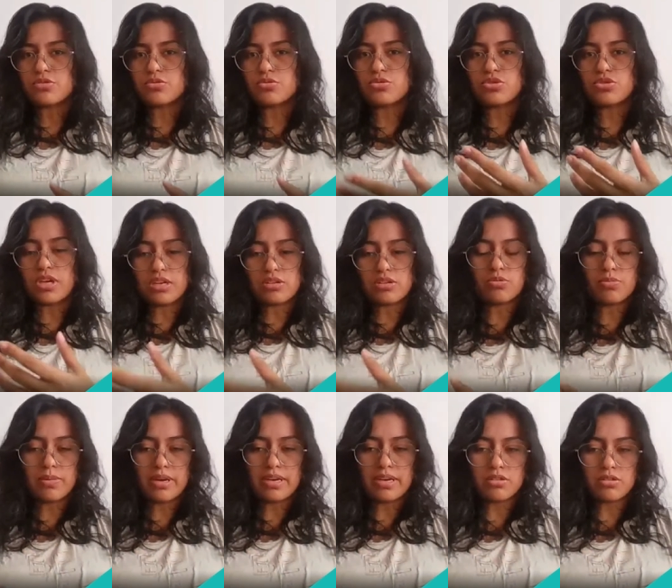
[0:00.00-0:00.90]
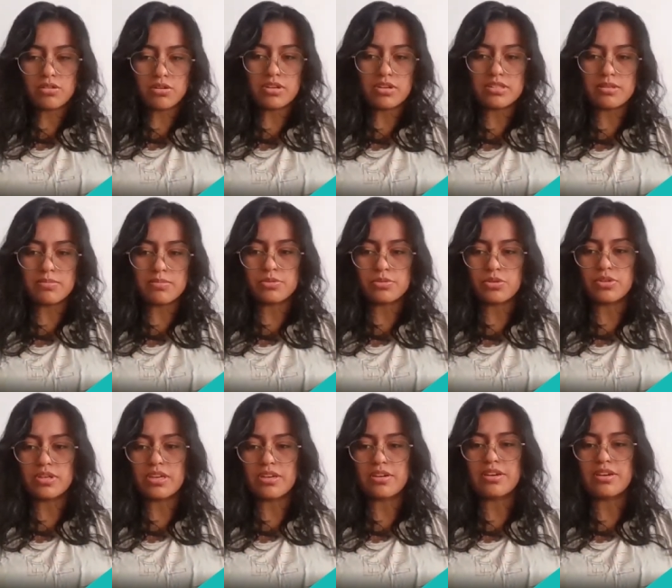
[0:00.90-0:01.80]
to say to my current
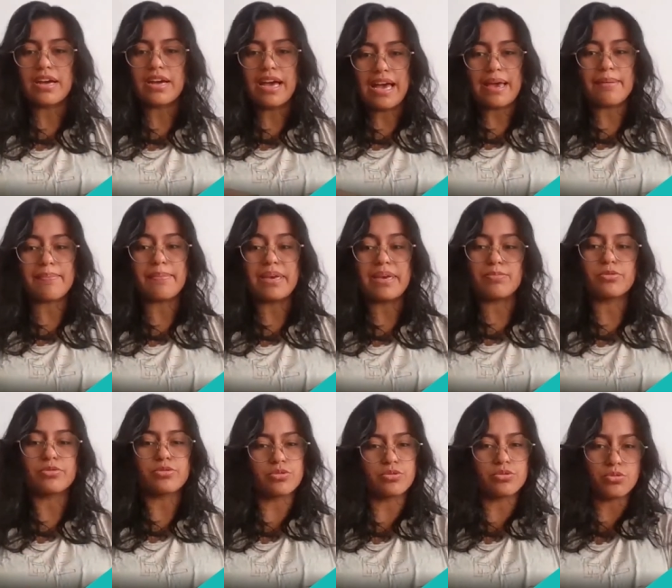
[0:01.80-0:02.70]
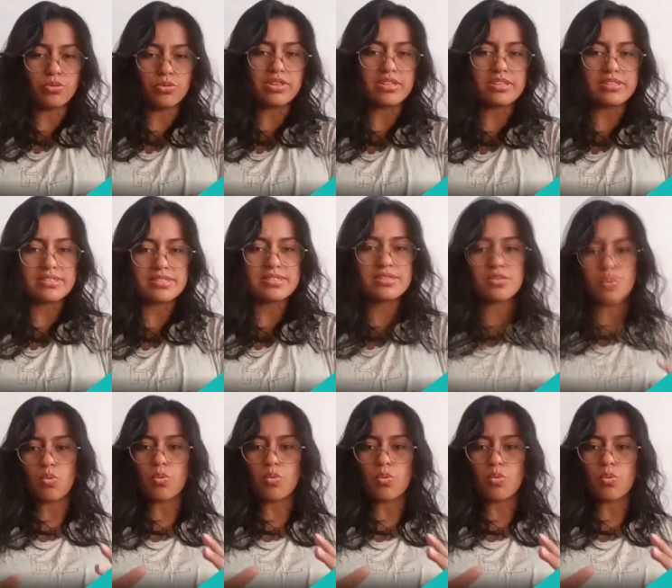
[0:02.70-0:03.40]
employer, I'm able to do this.